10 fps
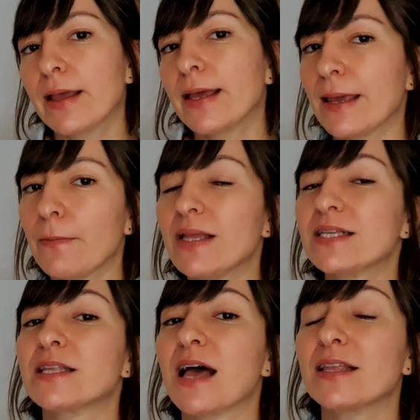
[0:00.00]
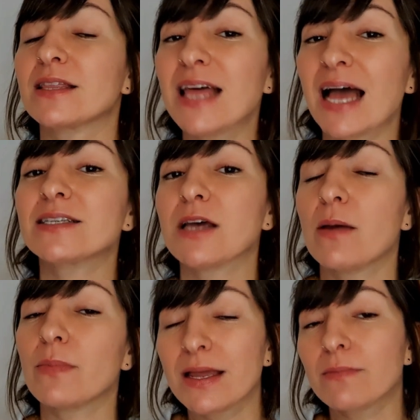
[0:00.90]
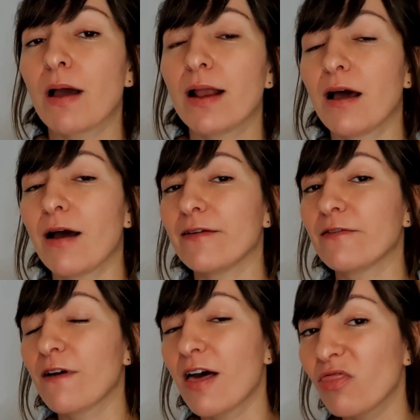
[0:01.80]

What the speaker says: It means that at that time in my life,